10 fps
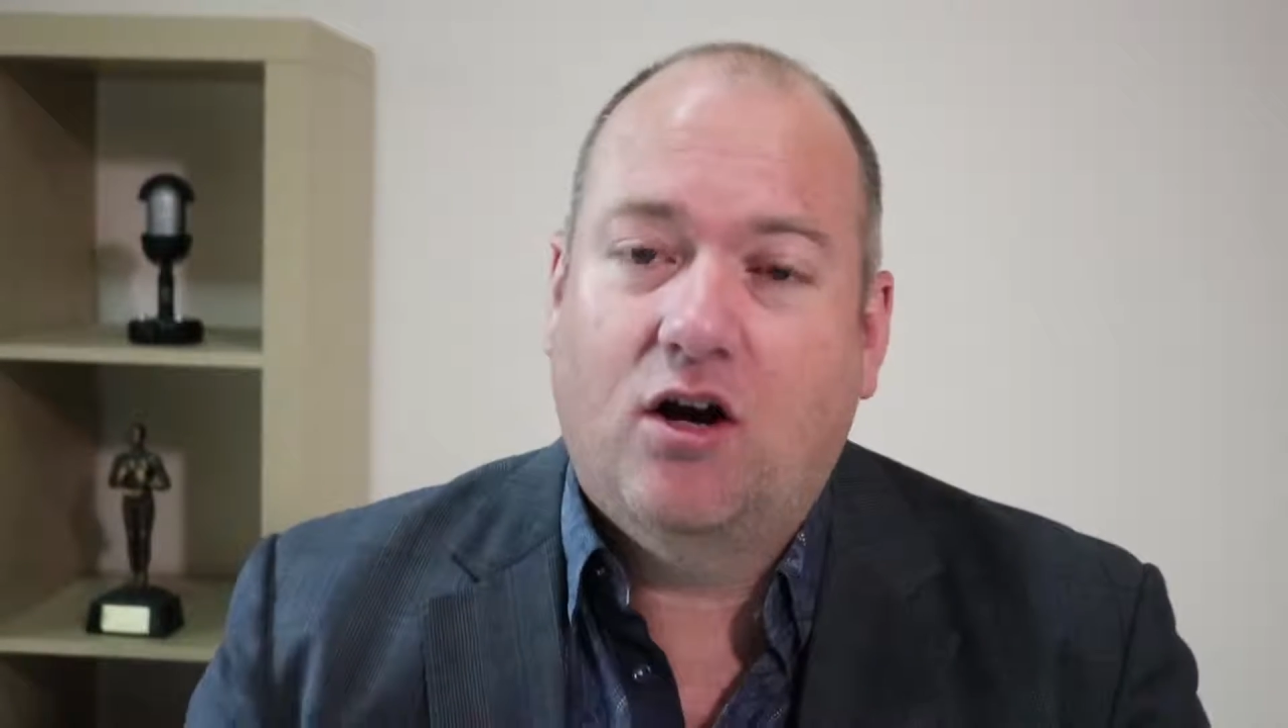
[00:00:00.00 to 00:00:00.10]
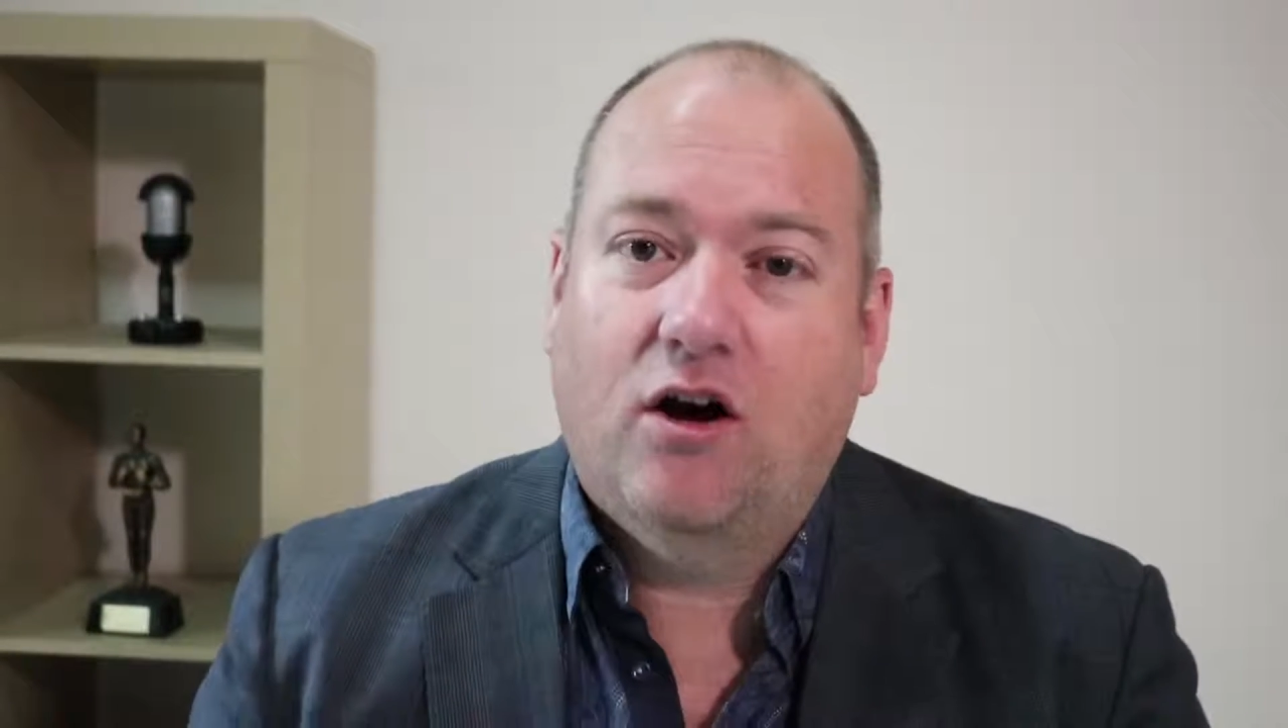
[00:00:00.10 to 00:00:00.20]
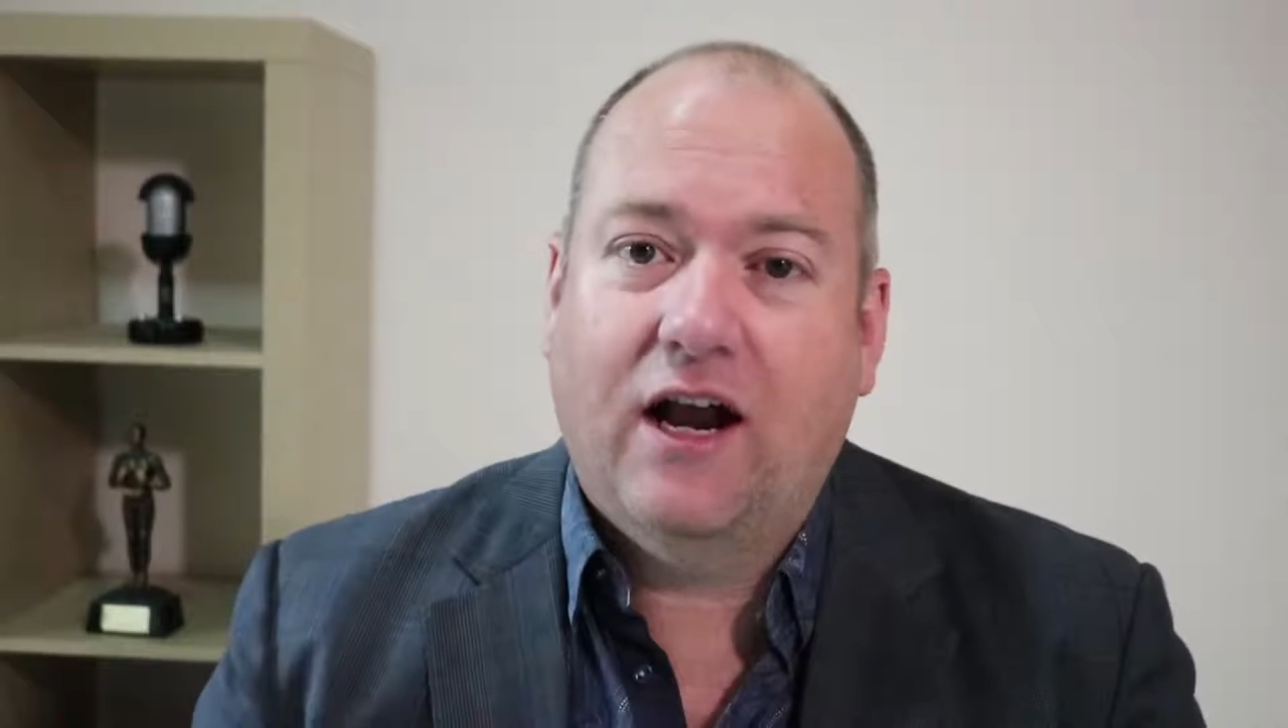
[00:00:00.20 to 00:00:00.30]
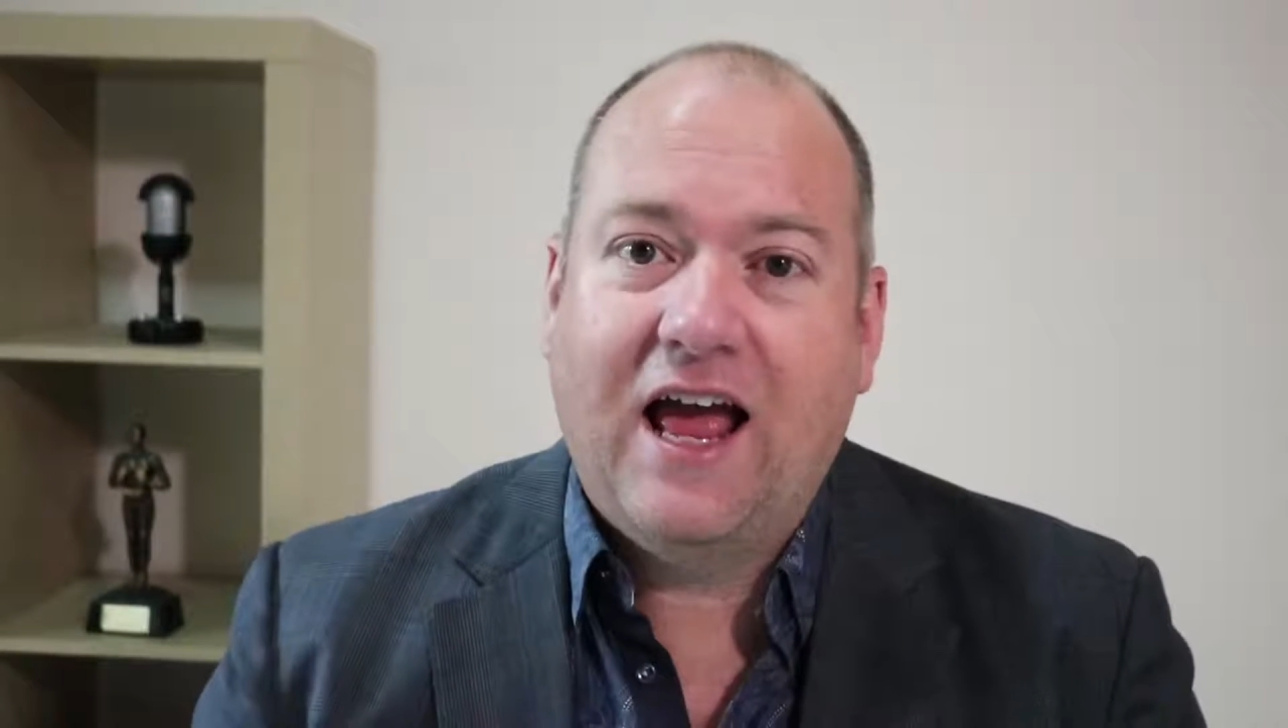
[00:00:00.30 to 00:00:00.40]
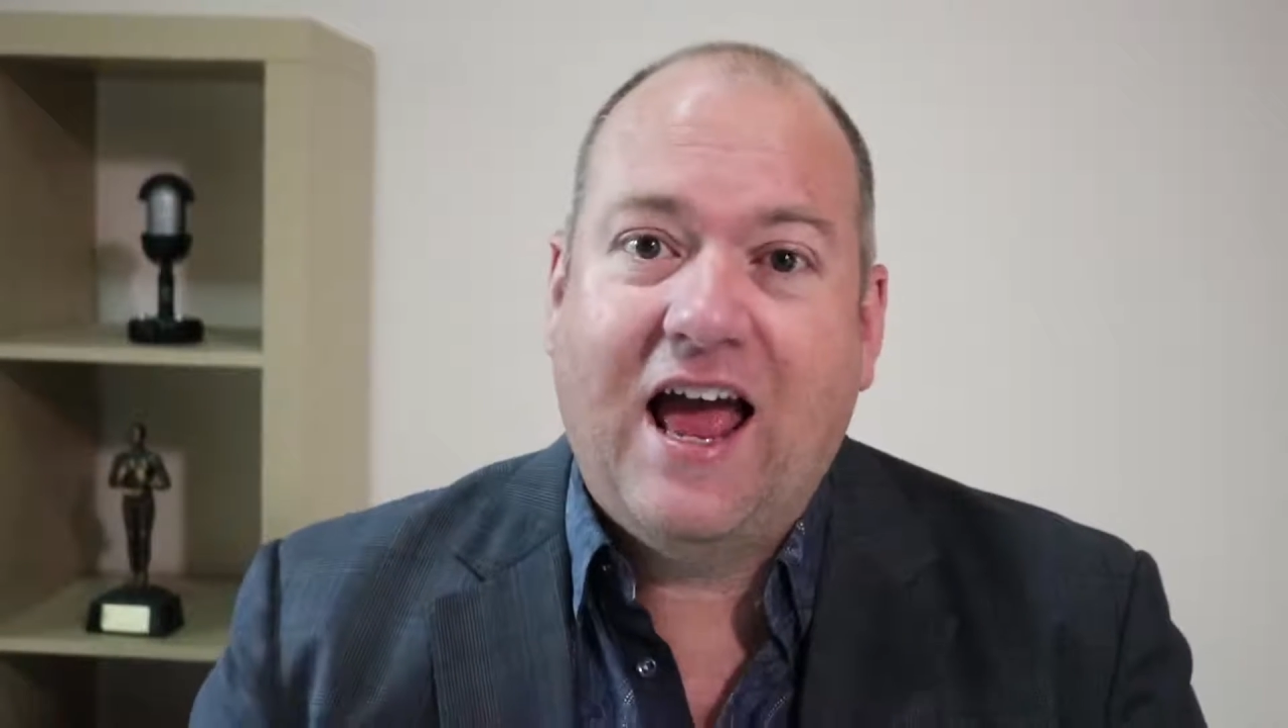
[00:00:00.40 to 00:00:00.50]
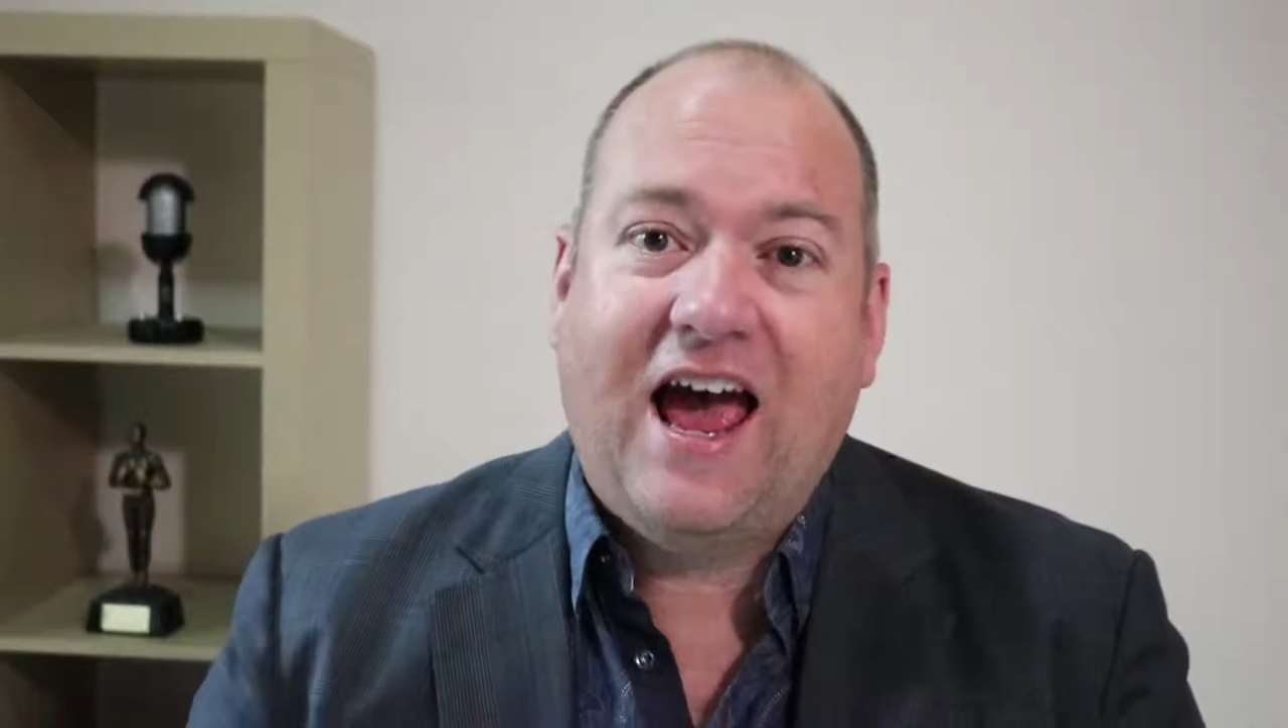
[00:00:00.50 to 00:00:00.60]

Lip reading: right.